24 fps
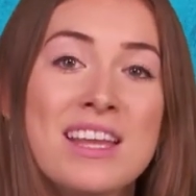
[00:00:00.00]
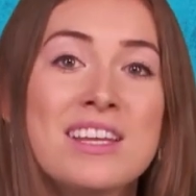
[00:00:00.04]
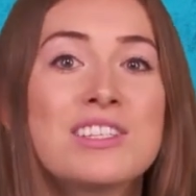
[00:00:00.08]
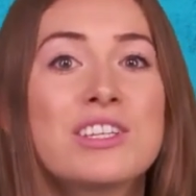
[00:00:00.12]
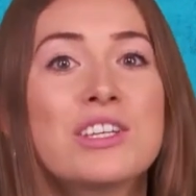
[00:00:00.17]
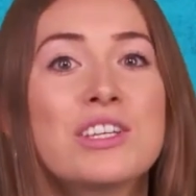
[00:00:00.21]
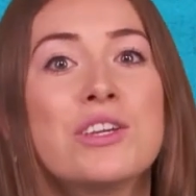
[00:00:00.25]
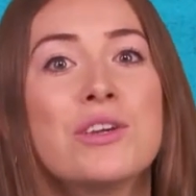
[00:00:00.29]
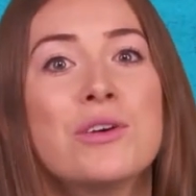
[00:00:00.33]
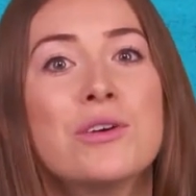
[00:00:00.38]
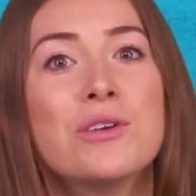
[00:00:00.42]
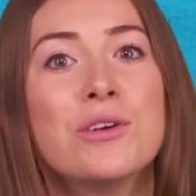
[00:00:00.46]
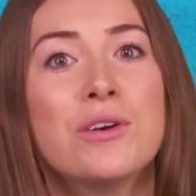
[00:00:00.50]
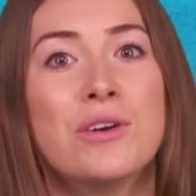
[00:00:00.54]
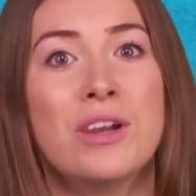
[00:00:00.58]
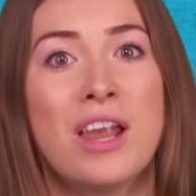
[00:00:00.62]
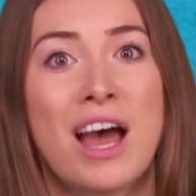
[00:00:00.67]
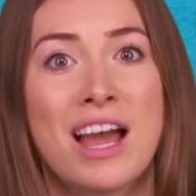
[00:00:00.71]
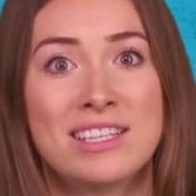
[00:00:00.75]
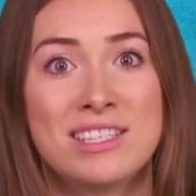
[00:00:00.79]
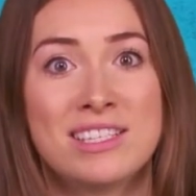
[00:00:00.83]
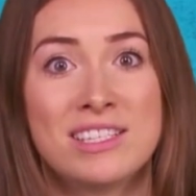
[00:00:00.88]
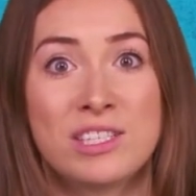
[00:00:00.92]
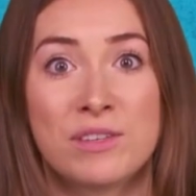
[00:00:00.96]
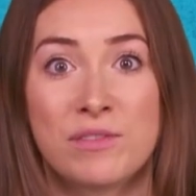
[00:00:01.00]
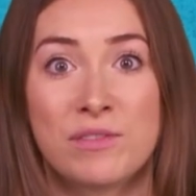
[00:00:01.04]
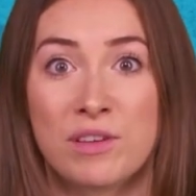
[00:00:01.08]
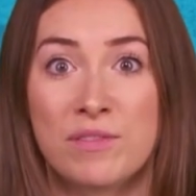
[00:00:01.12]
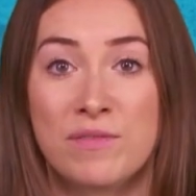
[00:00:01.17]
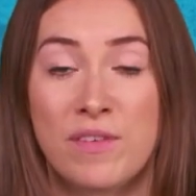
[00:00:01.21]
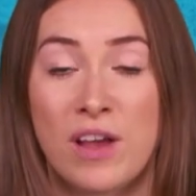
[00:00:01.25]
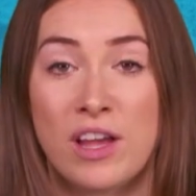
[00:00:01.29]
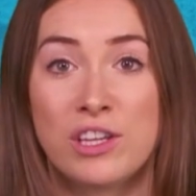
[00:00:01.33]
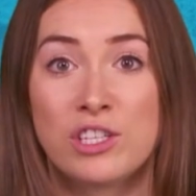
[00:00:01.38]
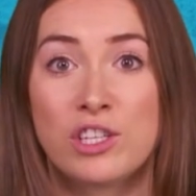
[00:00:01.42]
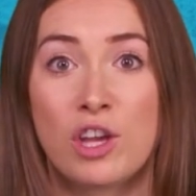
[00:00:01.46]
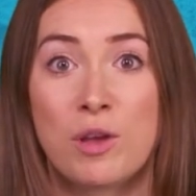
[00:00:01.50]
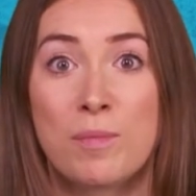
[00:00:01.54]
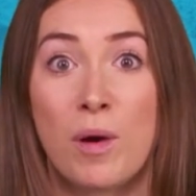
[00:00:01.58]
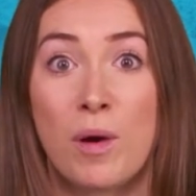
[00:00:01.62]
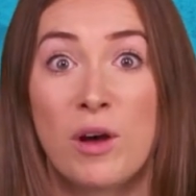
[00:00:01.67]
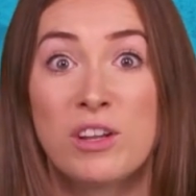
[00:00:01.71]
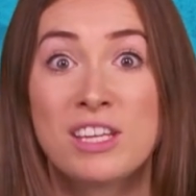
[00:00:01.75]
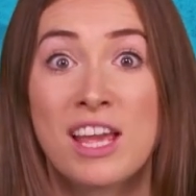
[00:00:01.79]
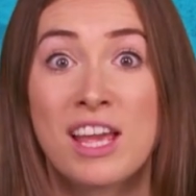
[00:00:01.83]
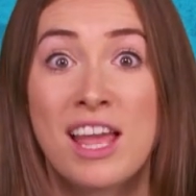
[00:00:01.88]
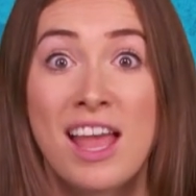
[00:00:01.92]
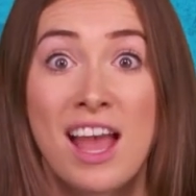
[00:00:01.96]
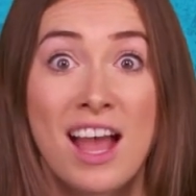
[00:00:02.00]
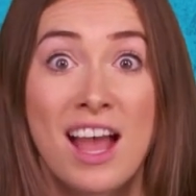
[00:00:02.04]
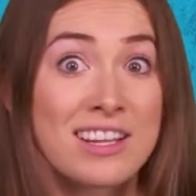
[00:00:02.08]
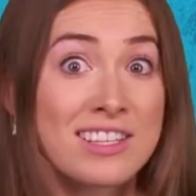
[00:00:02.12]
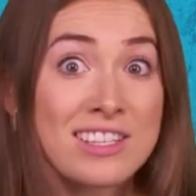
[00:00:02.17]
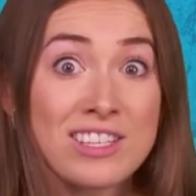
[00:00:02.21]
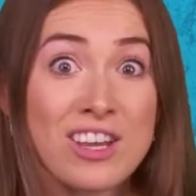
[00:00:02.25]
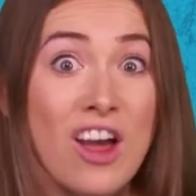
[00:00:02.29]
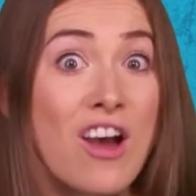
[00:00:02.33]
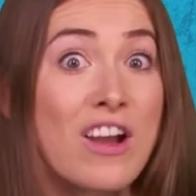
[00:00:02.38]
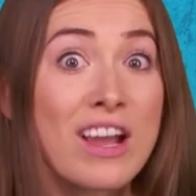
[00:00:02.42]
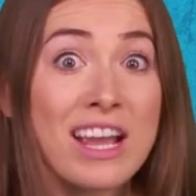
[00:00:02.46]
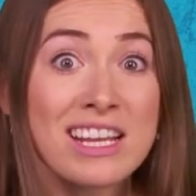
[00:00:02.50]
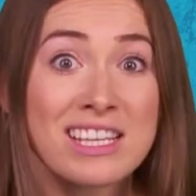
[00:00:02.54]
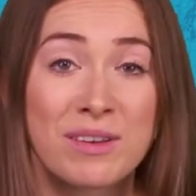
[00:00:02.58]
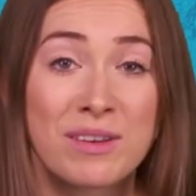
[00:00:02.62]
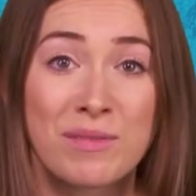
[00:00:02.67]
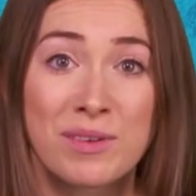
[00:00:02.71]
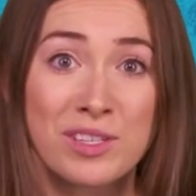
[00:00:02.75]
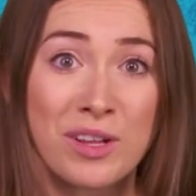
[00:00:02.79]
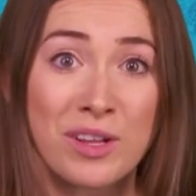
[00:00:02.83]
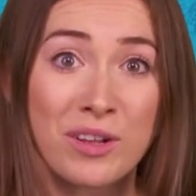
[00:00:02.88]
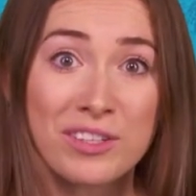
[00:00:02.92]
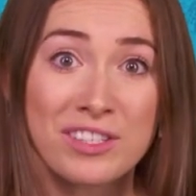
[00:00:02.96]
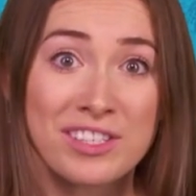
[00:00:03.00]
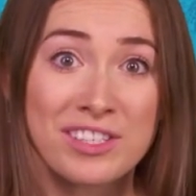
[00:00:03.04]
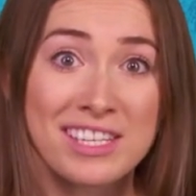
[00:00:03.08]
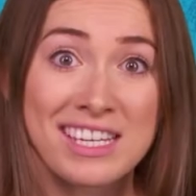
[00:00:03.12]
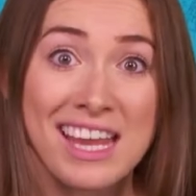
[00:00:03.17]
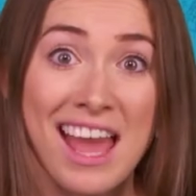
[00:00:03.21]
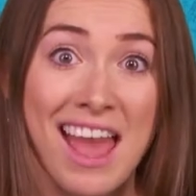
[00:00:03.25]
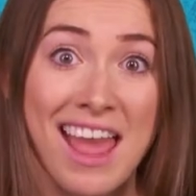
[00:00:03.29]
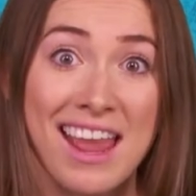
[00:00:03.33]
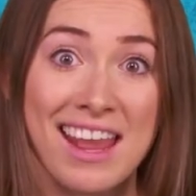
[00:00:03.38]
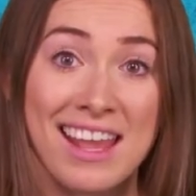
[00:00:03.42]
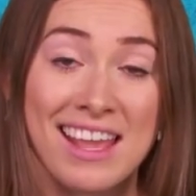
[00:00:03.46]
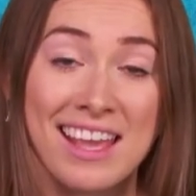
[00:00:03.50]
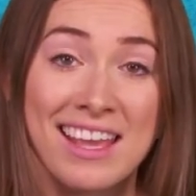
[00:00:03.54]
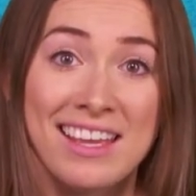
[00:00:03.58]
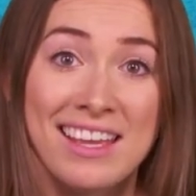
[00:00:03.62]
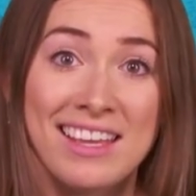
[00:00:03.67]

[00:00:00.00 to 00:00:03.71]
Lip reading: Secure your license of Conversiobot and start getting results today.